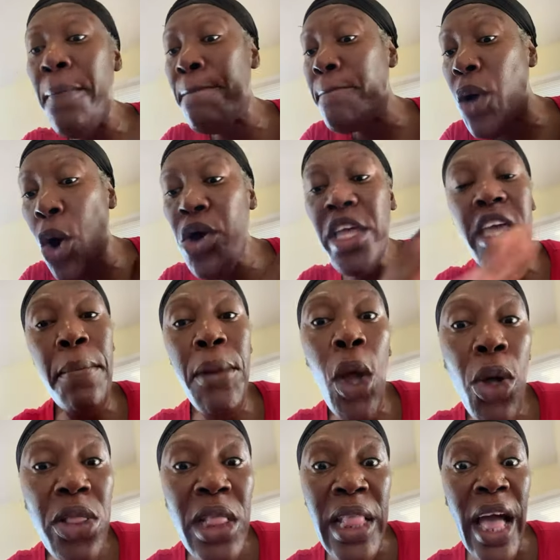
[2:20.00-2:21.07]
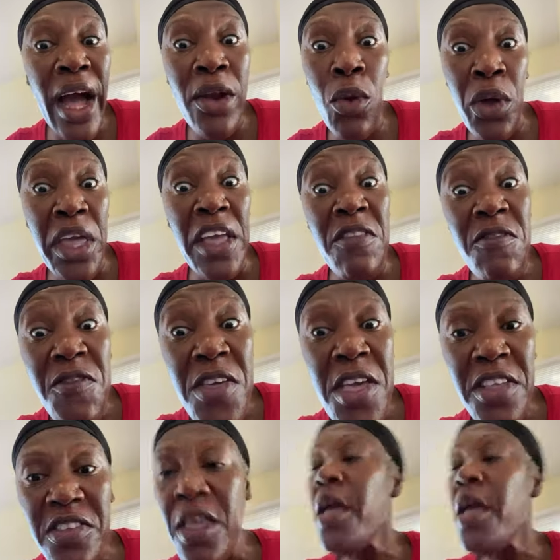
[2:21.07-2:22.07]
monkey blood clot looking face.